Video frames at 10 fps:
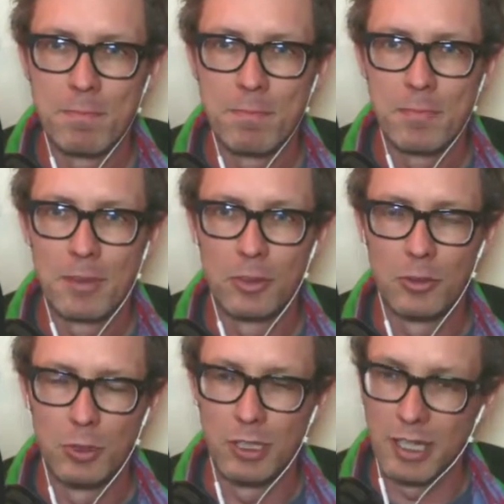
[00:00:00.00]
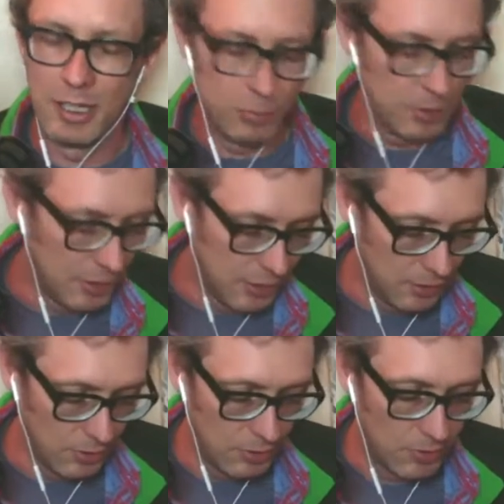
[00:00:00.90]
So it's really got to be,
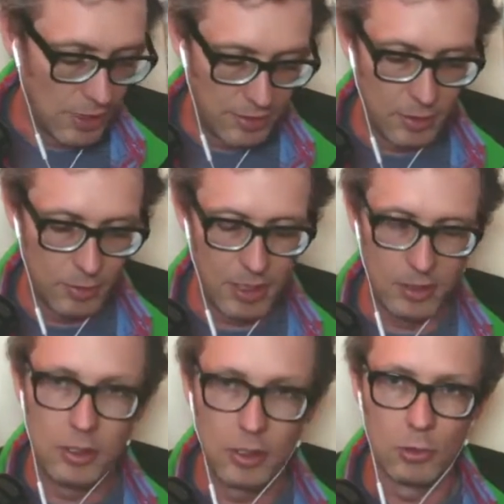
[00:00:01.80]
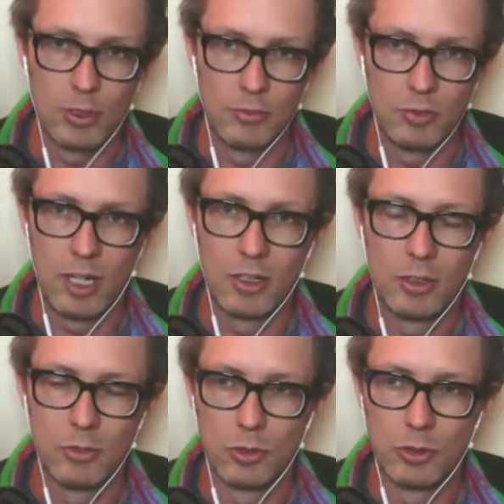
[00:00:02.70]
you've got to think about how you can create value
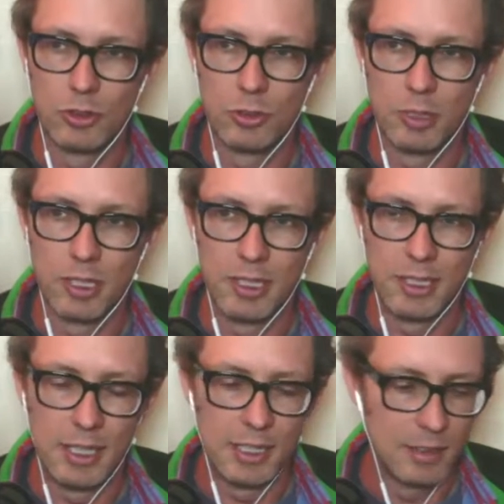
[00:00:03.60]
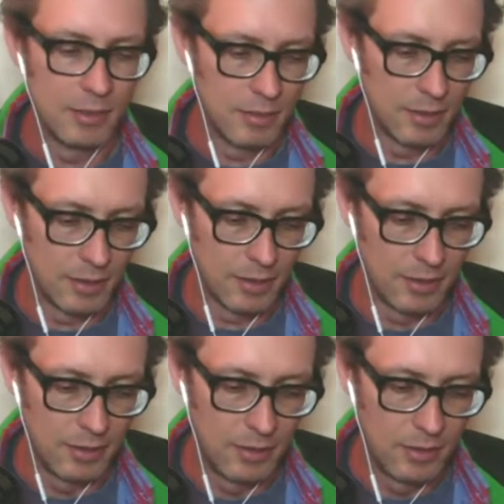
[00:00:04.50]
for somebody, and
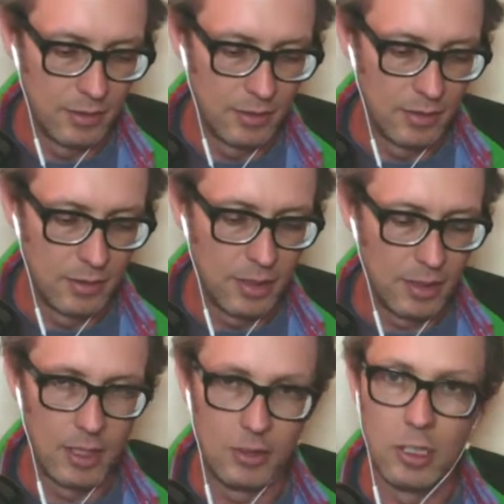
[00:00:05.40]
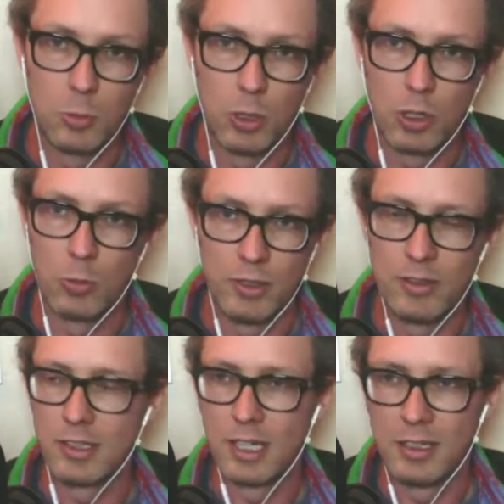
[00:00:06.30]
how you can work with the
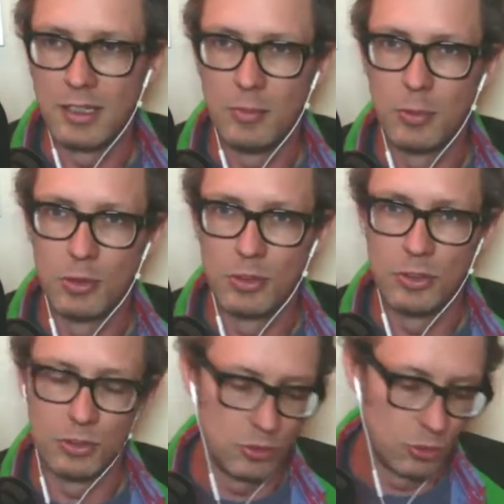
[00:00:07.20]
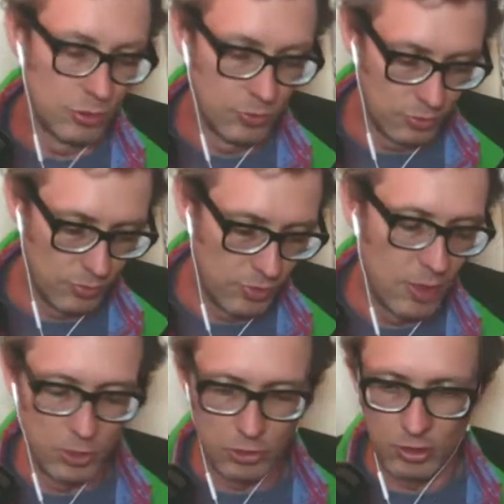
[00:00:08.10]
gatekeeper to sort of
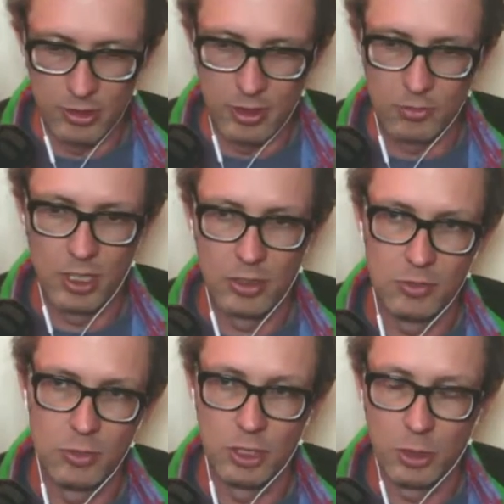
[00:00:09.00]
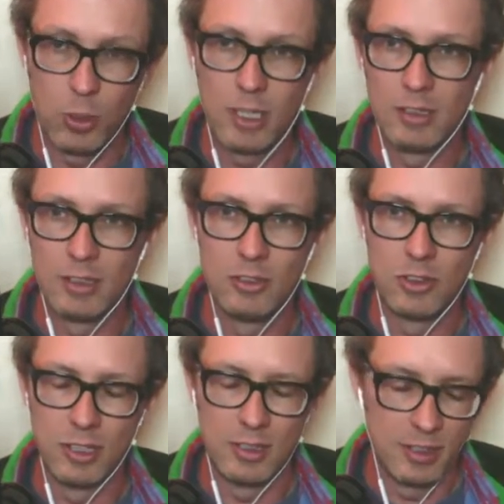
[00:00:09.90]
demonstrate that value very quickly so
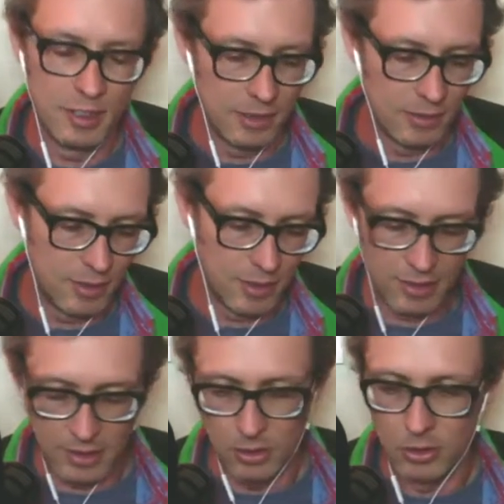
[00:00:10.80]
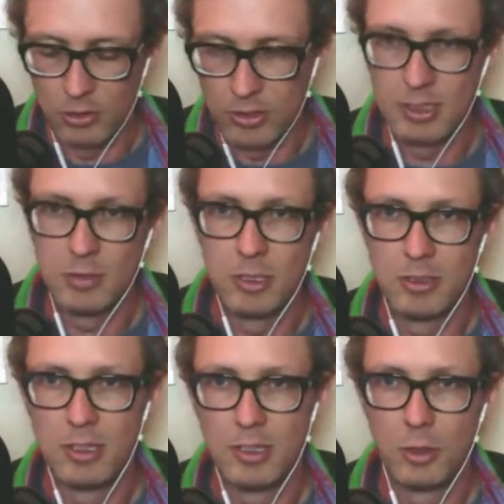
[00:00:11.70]
that they kind of get on your team
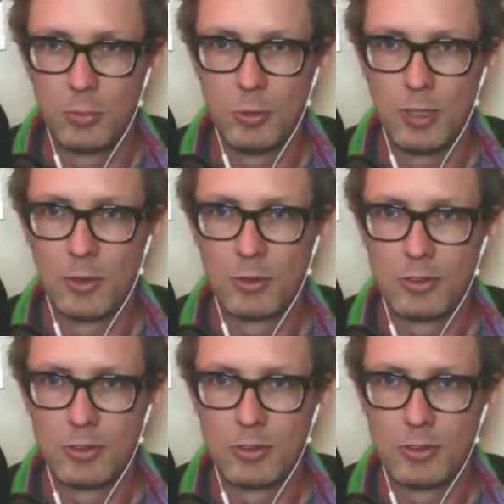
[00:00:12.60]
and help you out.